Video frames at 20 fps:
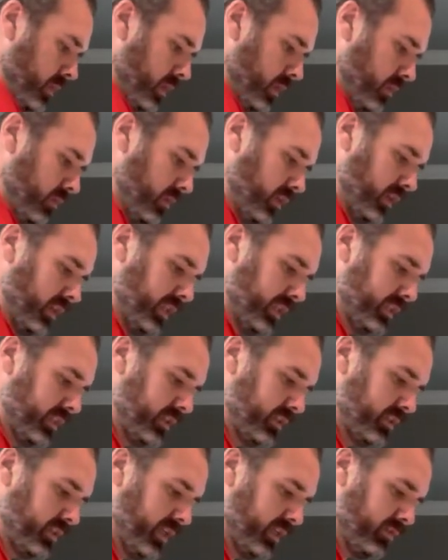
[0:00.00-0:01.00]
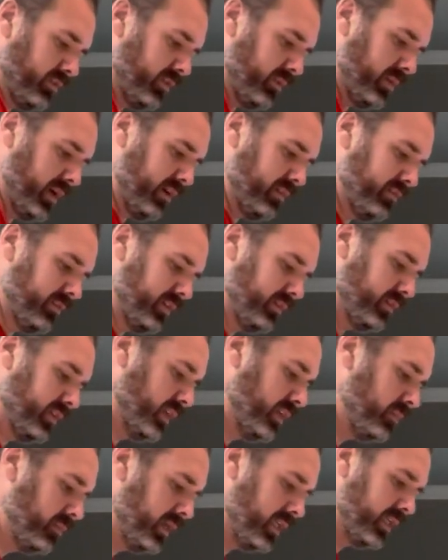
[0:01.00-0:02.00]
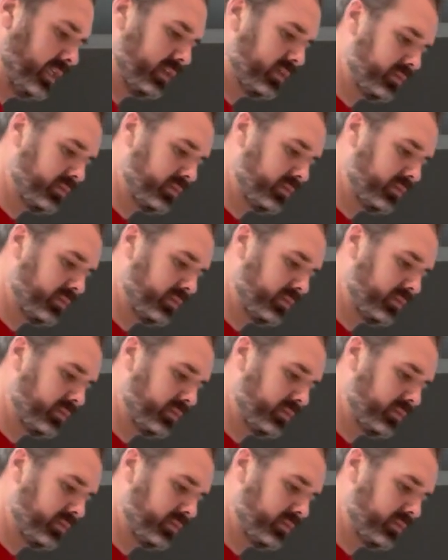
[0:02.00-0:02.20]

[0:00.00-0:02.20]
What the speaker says: We're gonna let these sit for about 15 minutes